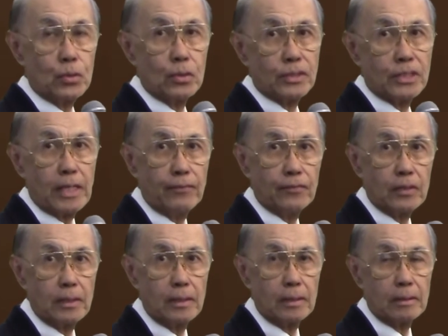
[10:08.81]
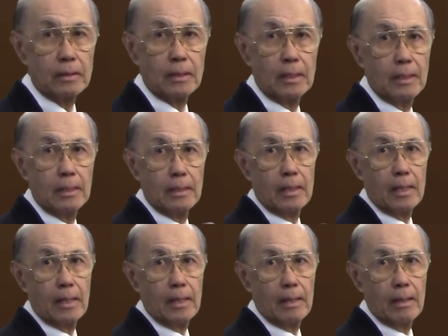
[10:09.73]
nuclear safety here.
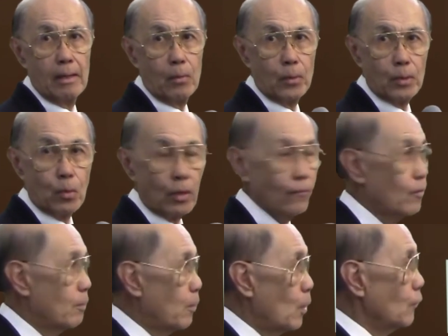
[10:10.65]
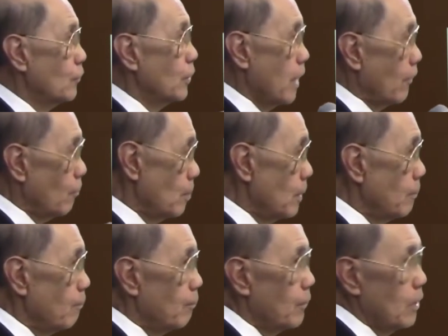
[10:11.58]
we work for both the government,